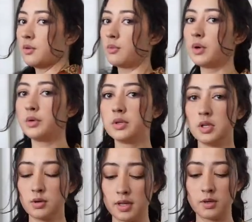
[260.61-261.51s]
Real
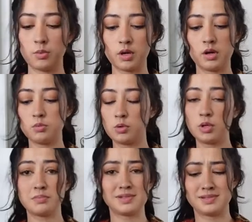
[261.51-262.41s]
cute. And then we're gonna roll
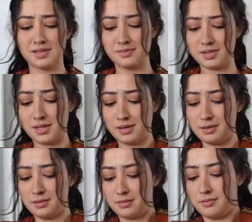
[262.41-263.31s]
up the sleeves.
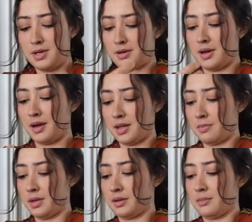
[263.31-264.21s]
Oh, we are not
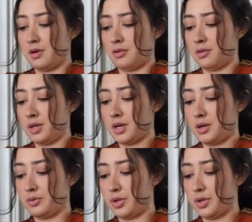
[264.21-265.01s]
keeping them all the way down.